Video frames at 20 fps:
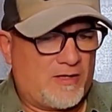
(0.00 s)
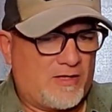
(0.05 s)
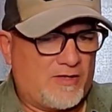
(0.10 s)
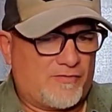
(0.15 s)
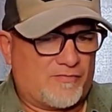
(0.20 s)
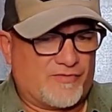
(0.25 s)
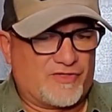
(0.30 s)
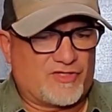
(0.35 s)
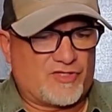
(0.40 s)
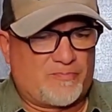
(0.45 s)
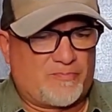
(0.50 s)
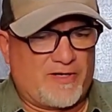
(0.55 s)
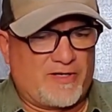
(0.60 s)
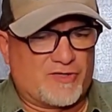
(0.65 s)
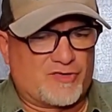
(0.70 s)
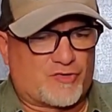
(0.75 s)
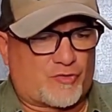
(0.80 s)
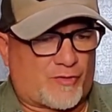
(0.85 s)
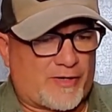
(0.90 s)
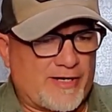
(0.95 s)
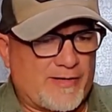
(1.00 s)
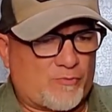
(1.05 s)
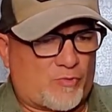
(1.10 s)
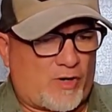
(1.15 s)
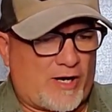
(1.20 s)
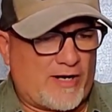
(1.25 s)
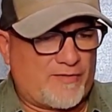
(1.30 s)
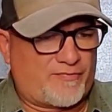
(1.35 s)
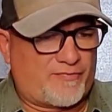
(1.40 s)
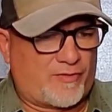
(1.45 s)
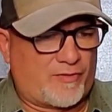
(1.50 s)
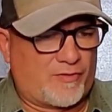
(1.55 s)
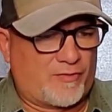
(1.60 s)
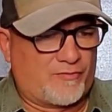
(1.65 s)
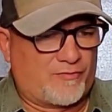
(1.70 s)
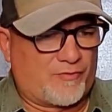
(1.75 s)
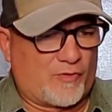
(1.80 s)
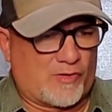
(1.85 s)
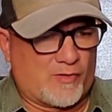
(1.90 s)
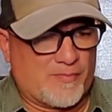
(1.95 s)
This has been a dream
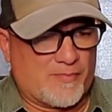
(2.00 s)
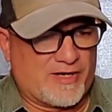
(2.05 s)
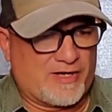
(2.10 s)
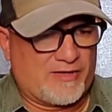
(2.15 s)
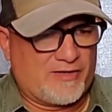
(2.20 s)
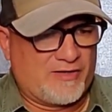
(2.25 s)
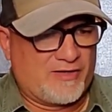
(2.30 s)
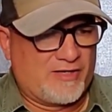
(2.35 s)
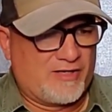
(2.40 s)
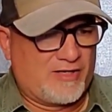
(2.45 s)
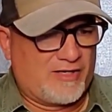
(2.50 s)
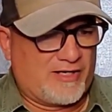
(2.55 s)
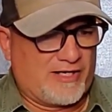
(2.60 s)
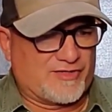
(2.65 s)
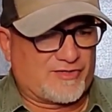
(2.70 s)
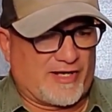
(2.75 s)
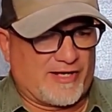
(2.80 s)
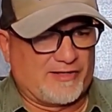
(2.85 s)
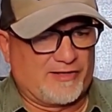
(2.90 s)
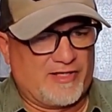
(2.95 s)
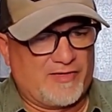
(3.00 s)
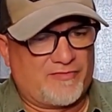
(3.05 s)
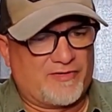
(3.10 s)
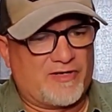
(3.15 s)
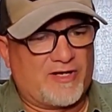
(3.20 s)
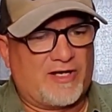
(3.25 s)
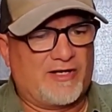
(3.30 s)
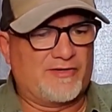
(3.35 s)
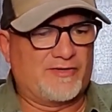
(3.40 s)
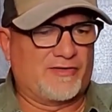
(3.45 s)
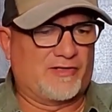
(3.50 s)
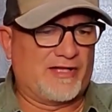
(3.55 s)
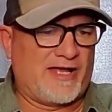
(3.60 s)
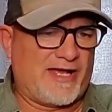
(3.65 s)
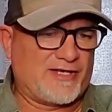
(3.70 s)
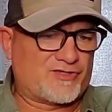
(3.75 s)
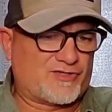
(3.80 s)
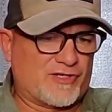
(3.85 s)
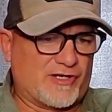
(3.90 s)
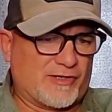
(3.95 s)
rifle for me as I live and hunt in
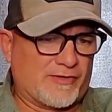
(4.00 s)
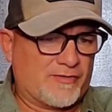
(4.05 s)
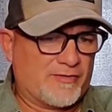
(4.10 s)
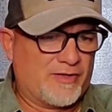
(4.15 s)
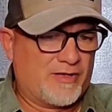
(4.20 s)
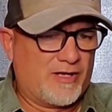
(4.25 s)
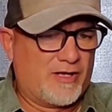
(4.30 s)
Alaska.